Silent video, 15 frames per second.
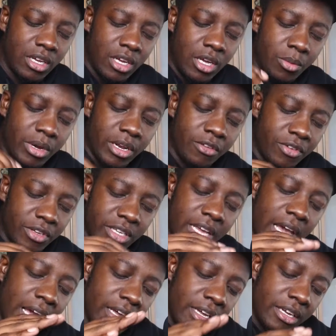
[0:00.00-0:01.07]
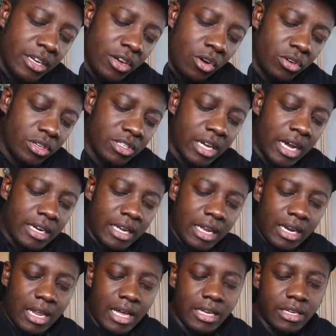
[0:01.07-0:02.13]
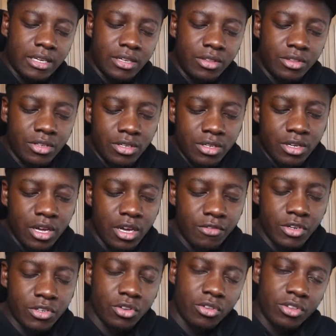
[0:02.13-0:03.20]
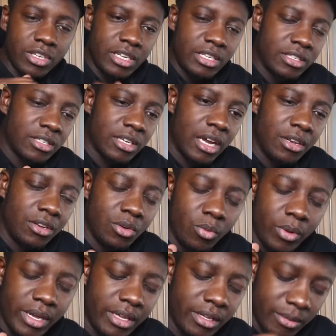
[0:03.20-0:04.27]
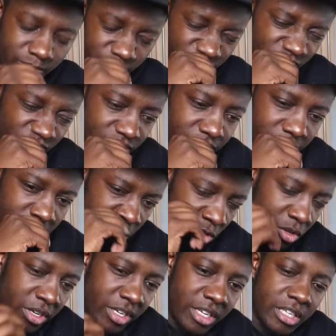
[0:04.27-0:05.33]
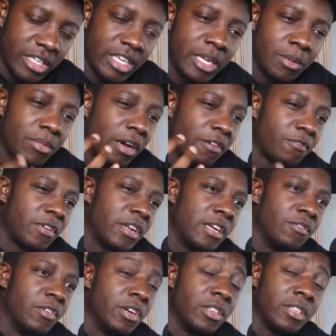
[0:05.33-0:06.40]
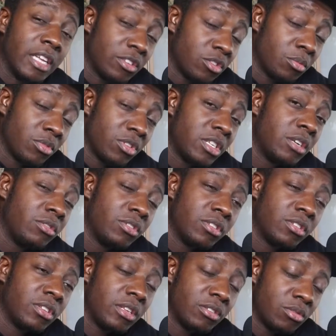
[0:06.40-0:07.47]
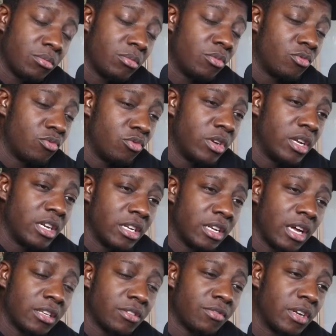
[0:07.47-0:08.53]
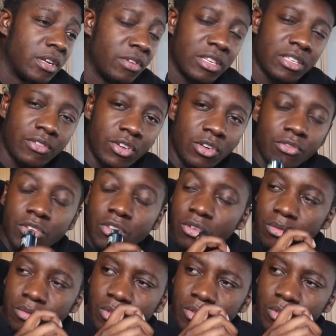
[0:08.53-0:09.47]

But anything, yeah, whole design, I like the curveness on the inside, the way so it can keep that flavour. There's some really nice flavour. Let's have another talk.